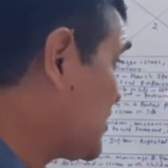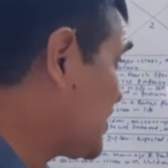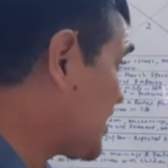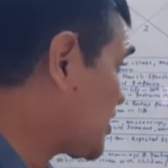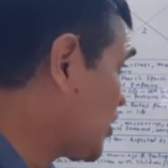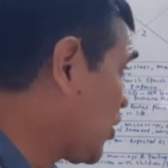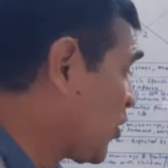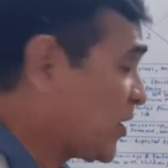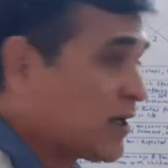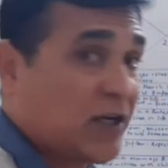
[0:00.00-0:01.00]
6th
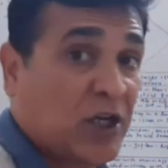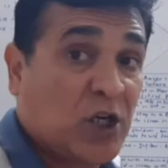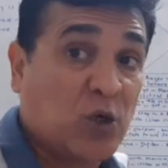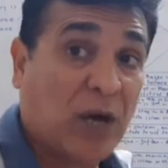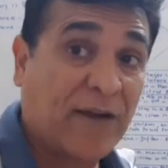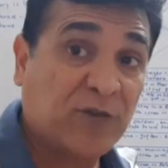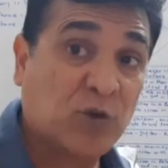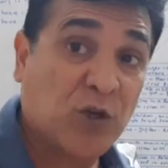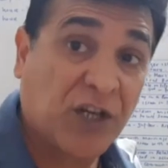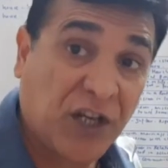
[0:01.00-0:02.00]
Lord, you have
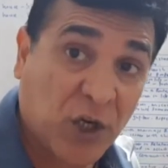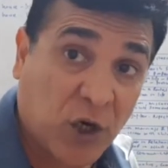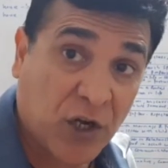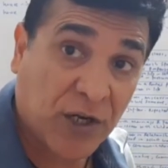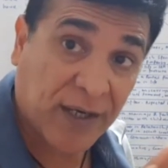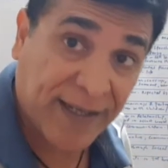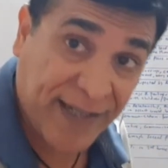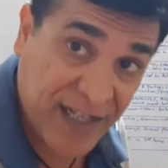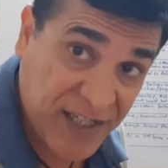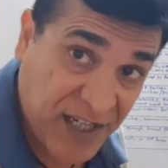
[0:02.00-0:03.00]
to cure
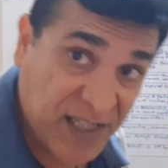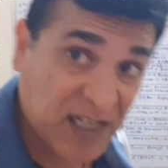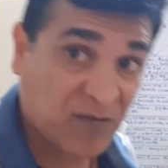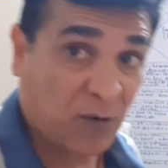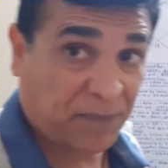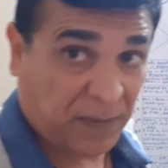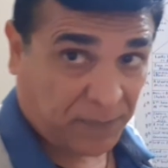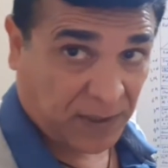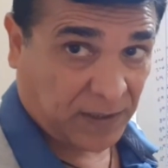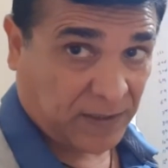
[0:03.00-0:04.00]
diseases for
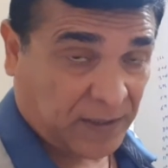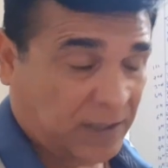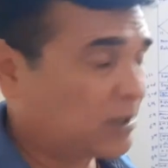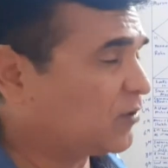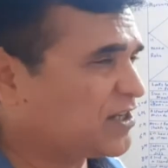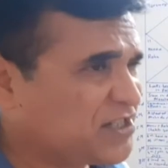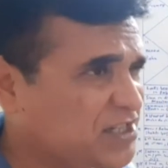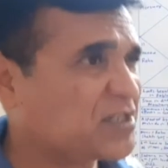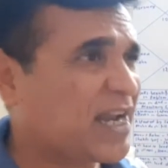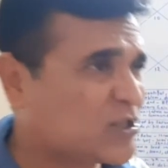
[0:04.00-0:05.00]
people. Now,
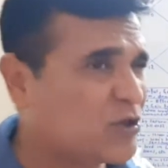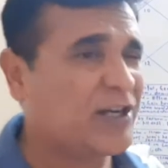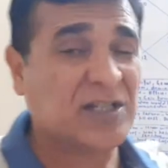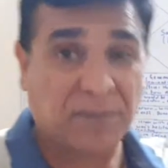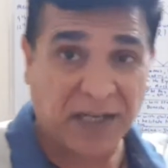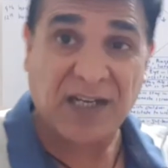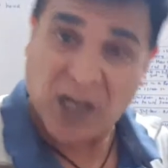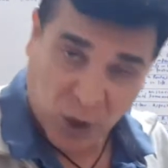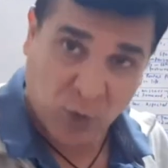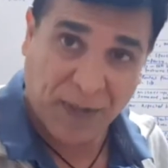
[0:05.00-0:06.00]
disease actually doesn't
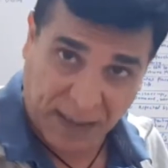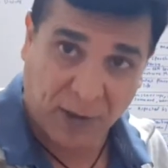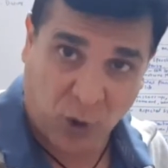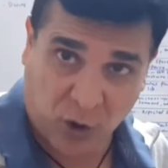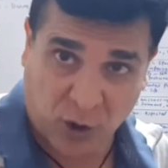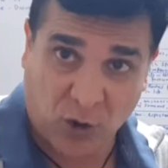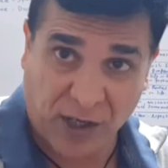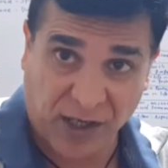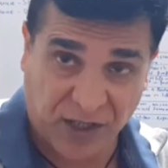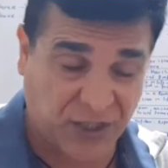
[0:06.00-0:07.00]
mean you become a doctor or a
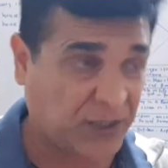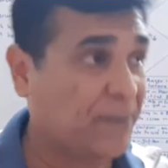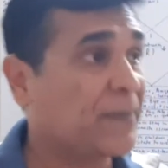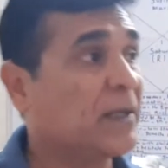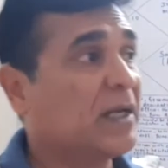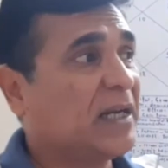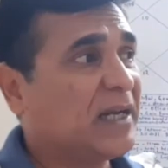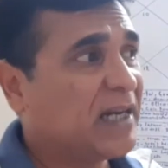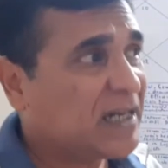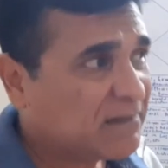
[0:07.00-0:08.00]
nurse.
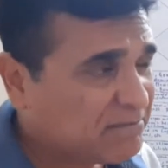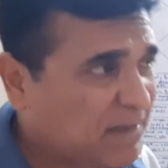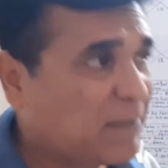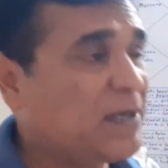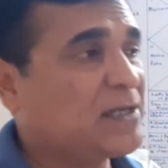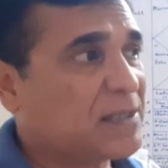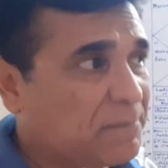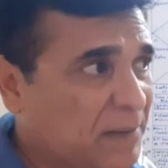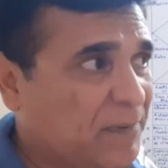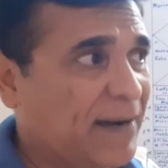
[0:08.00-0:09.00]
Maybe some
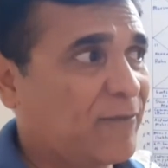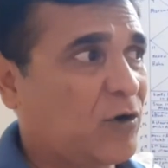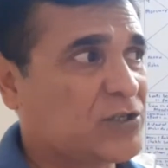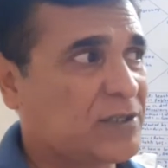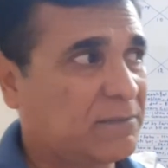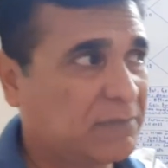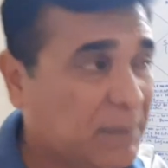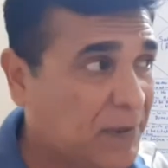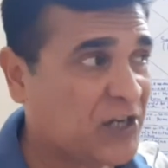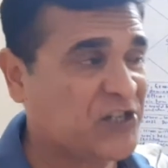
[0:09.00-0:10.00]
people have got some
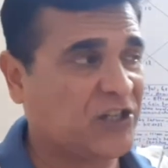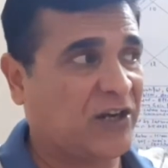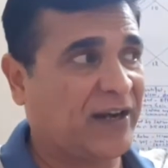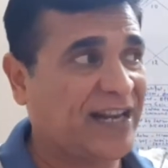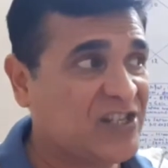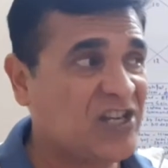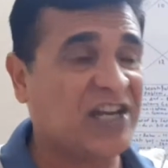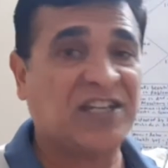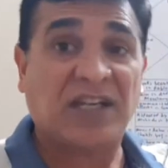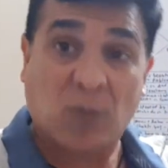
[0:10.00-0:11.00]
depression,
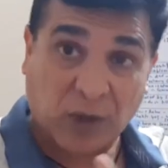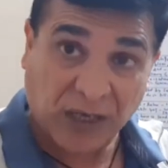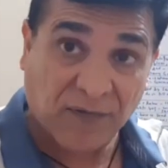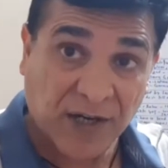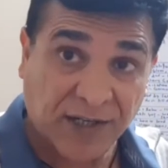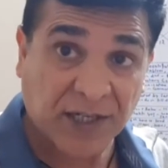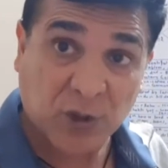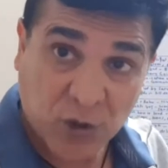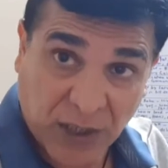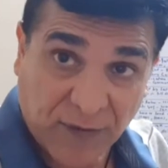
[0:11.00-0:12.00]
anxiety, whatever it is. So
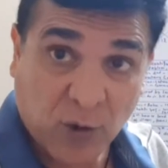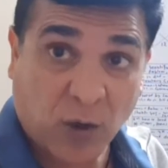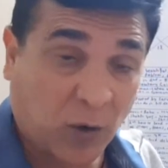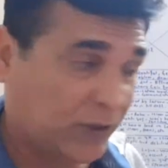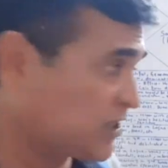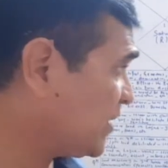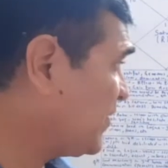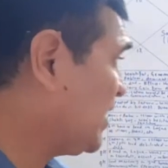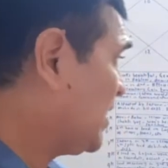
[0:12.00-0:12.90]
she will go out and she will